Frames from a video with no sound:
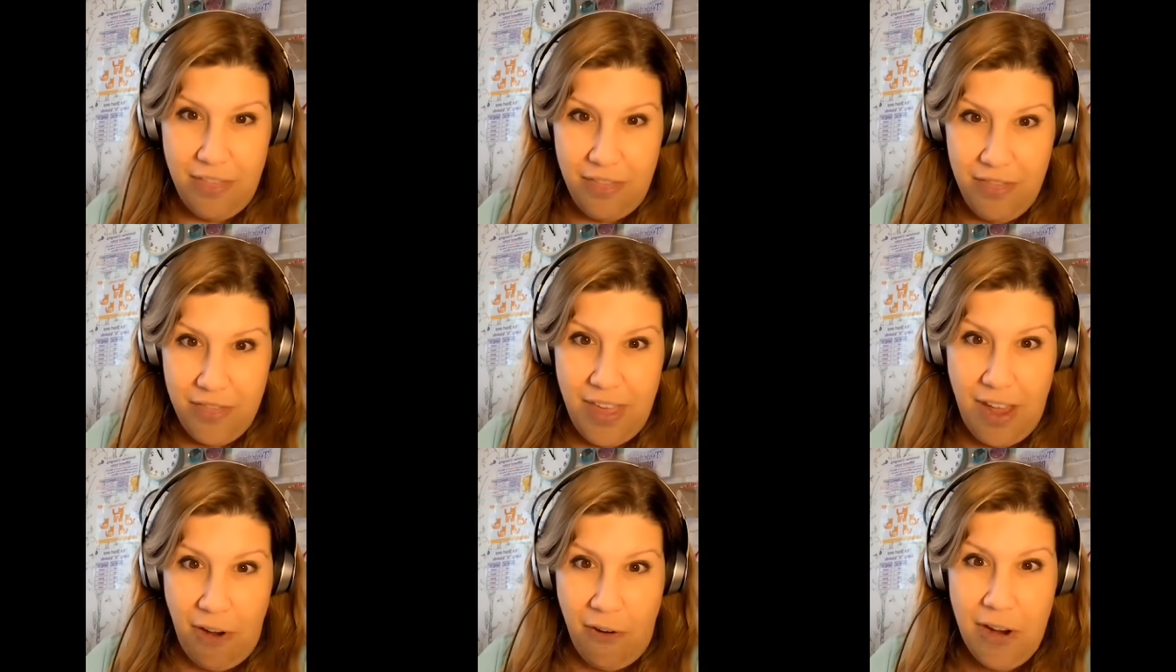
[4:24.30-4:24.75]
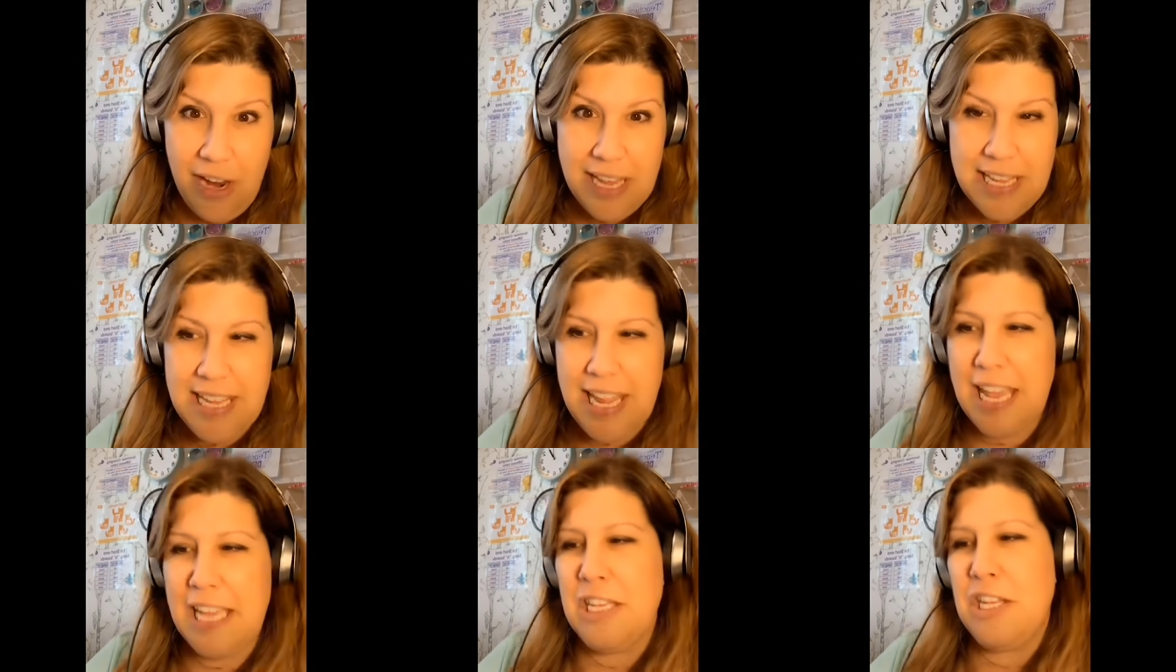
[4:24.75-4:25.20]
There
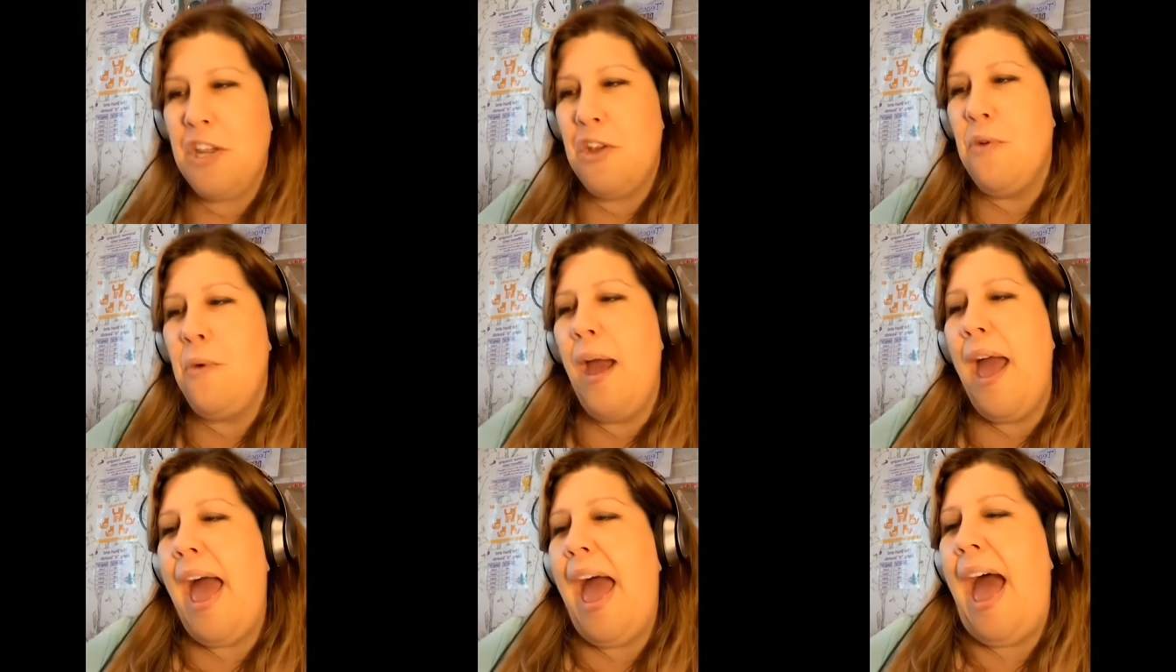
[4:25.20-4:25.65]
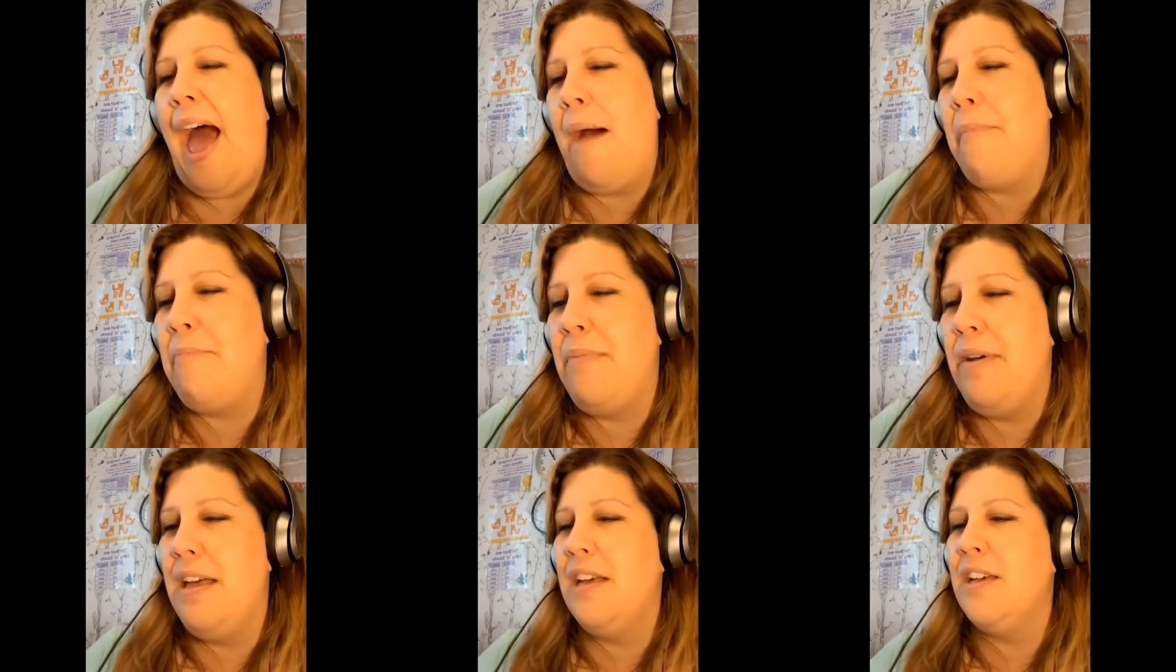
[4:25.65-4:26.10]
is a new
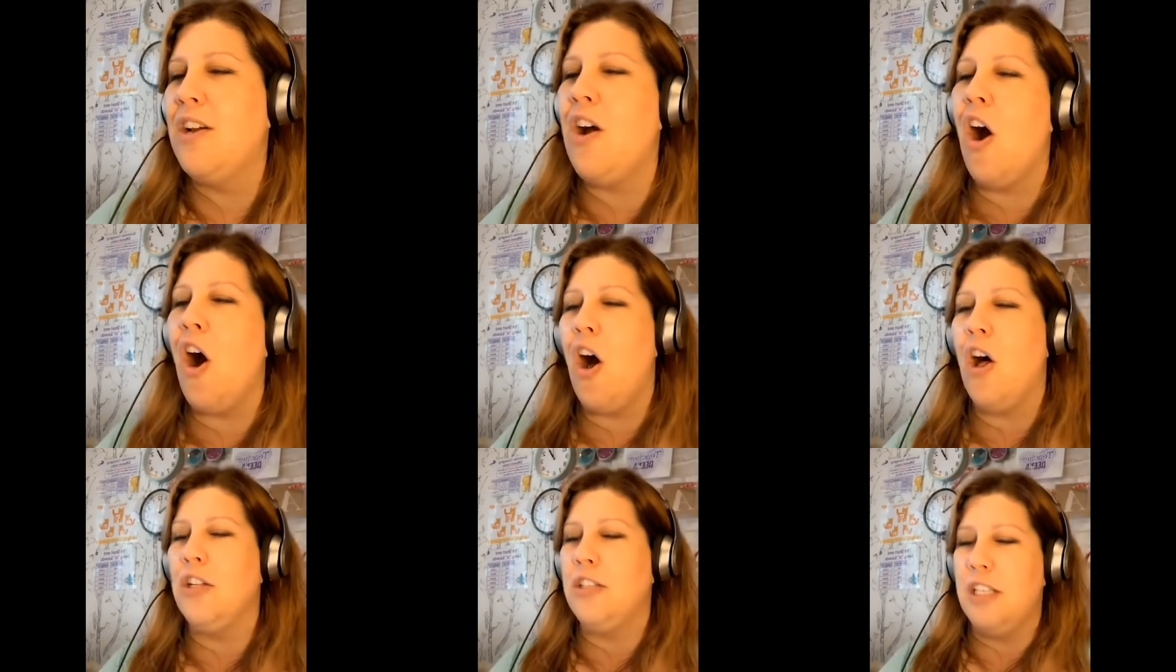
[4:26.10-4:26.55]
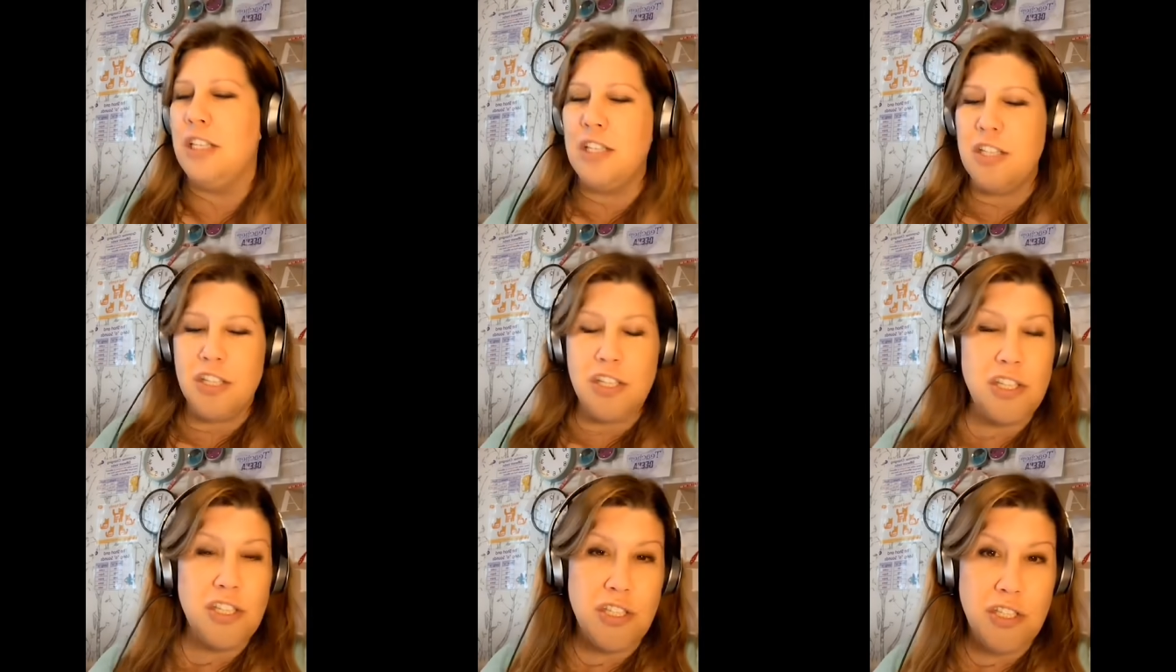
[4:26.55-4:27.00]
app called
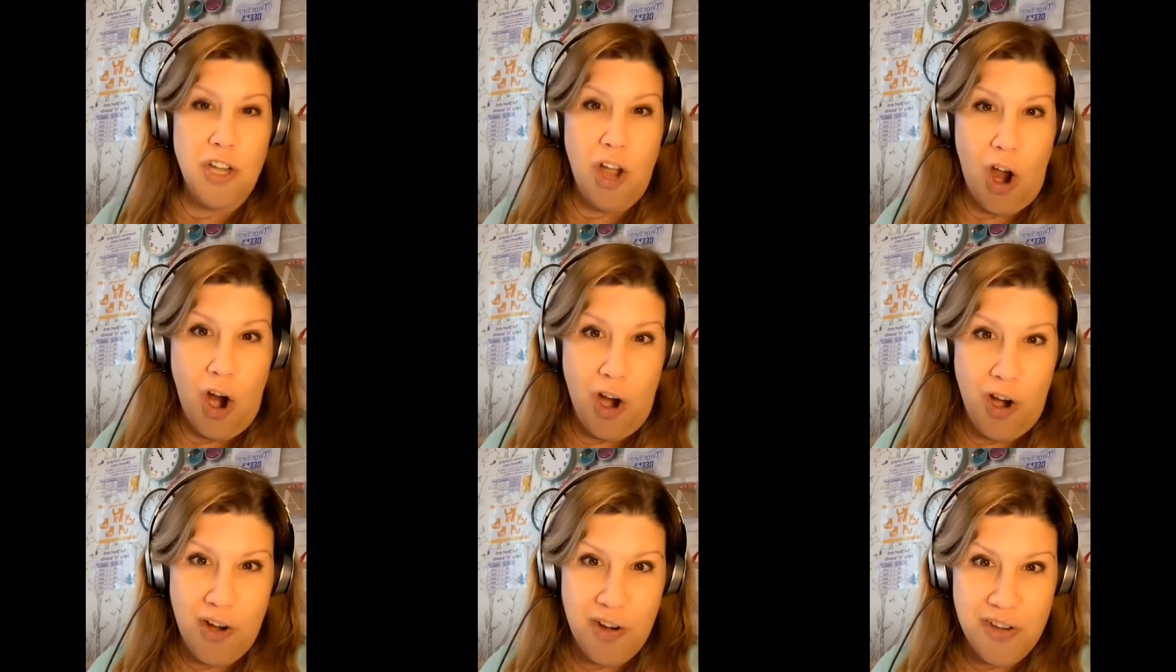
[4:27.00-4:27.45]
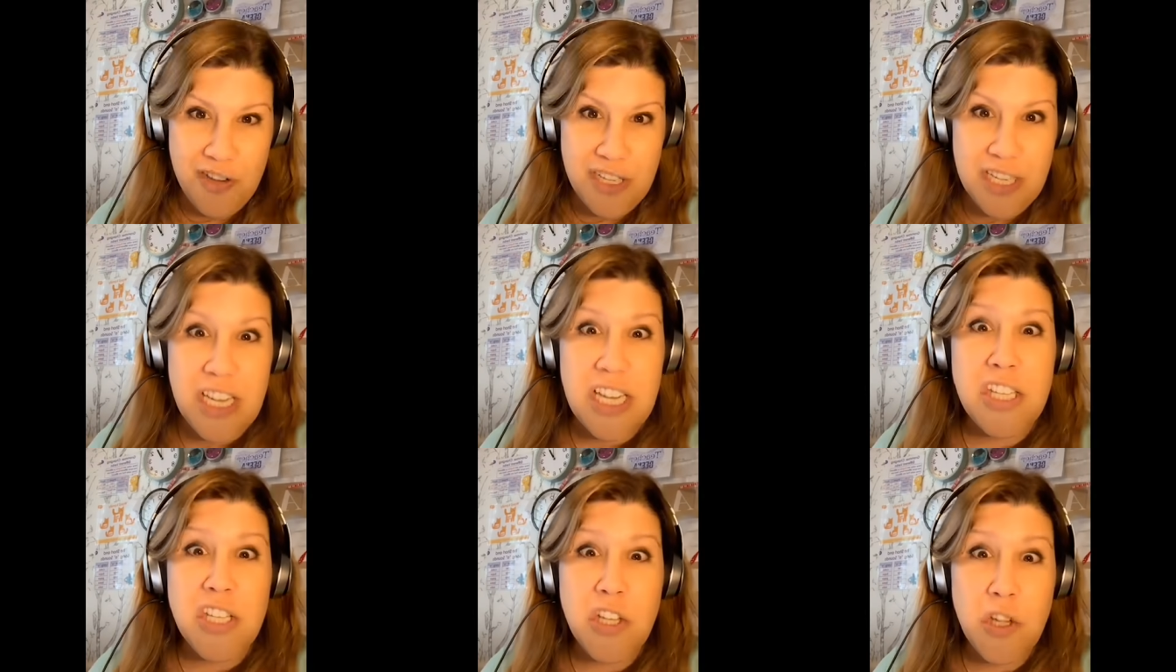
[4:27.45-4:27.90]
Stars